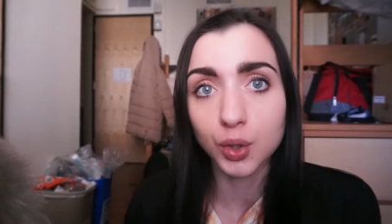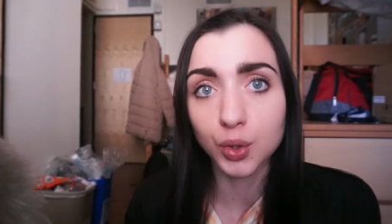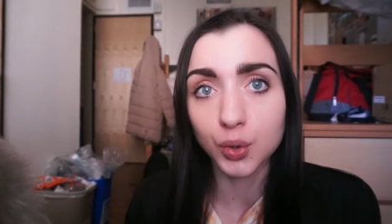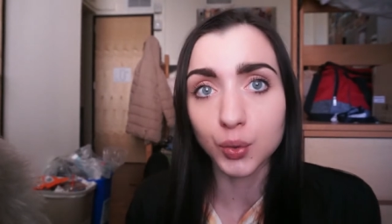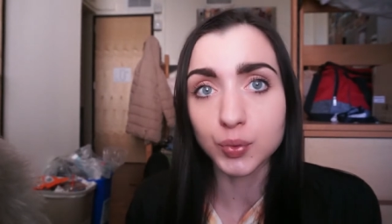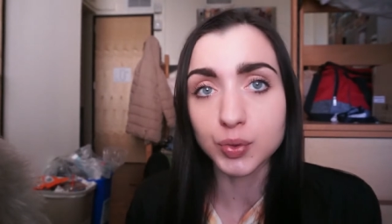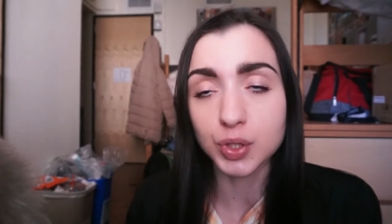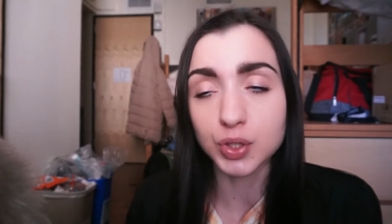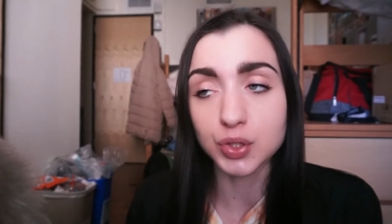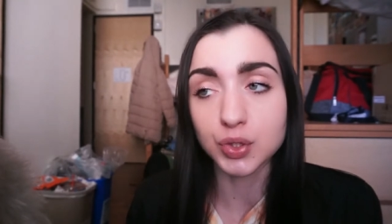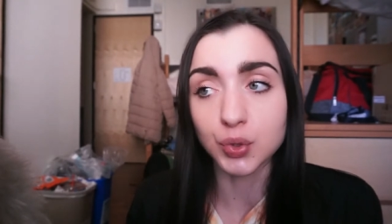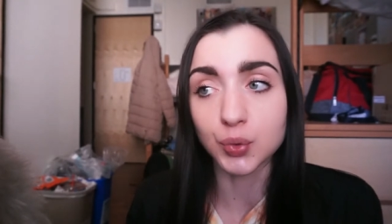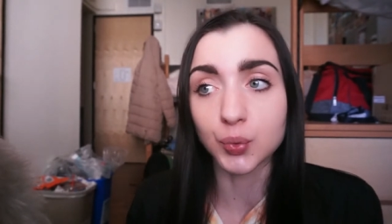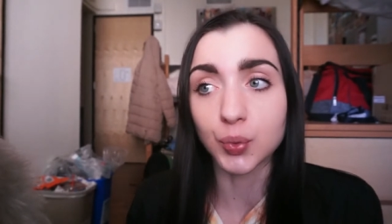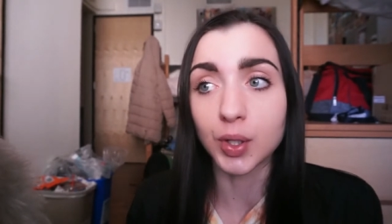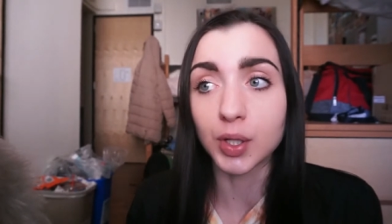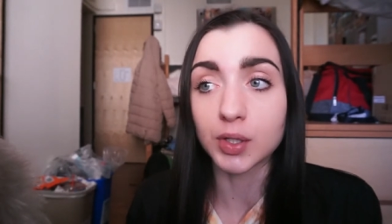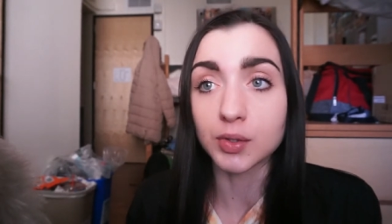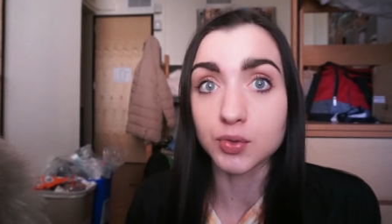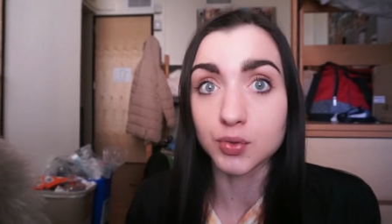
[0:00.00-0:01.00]
it was also
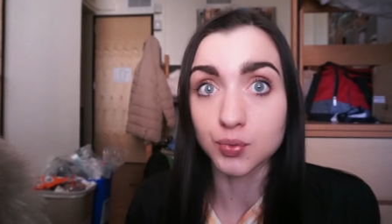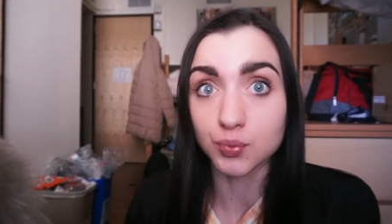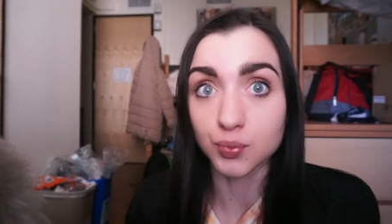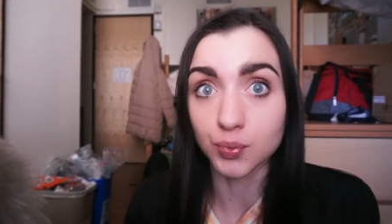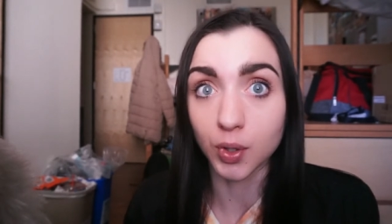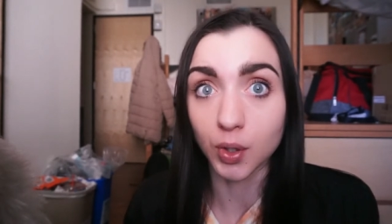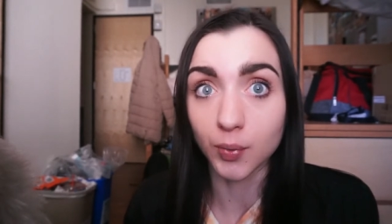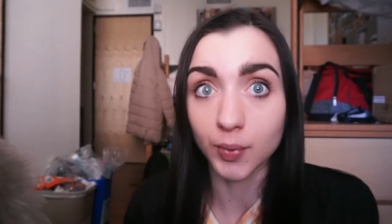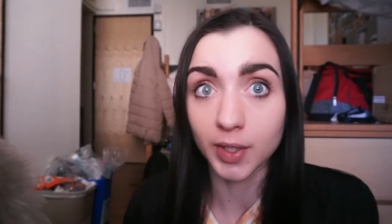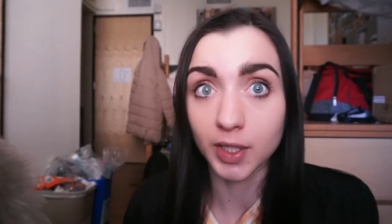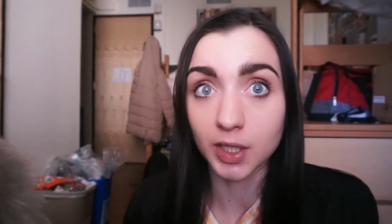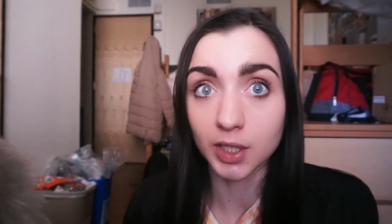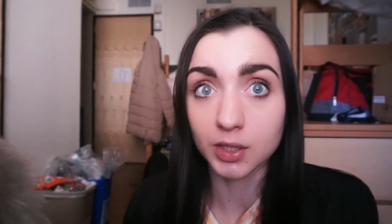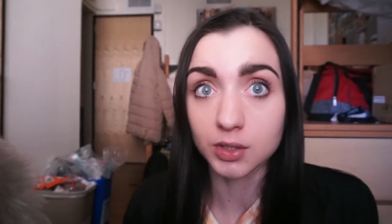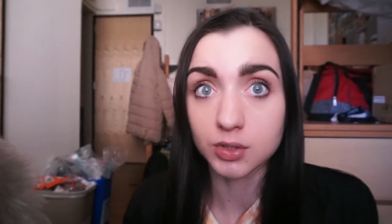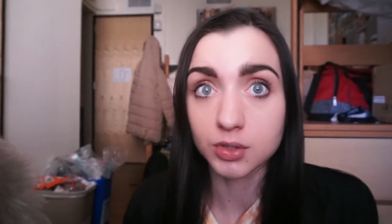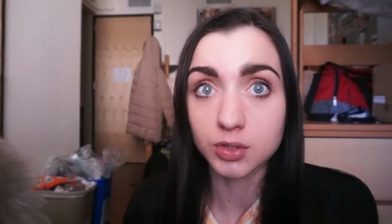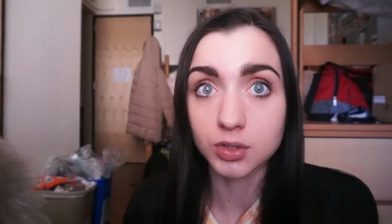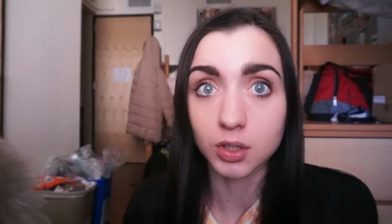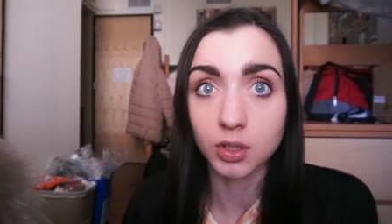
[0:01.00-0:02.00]
while I was
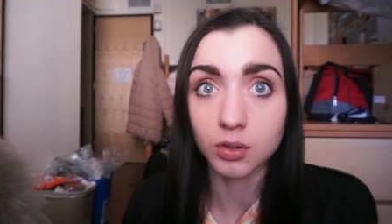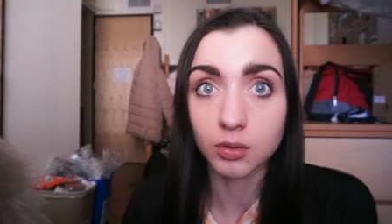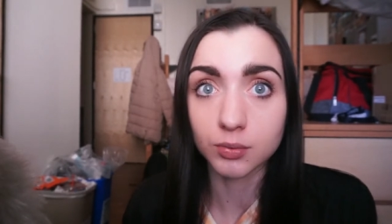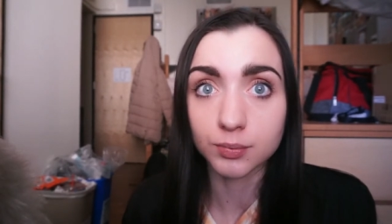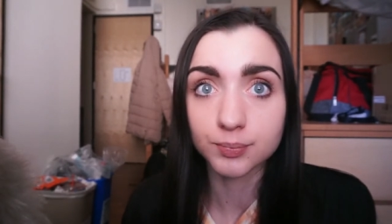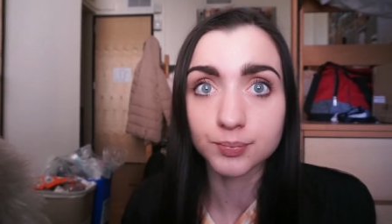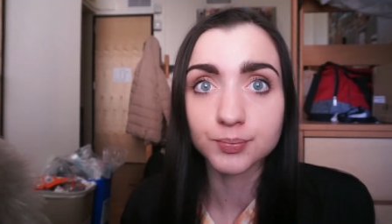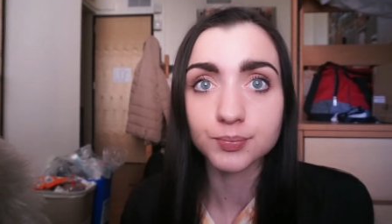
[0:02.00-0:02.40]
rowing, so.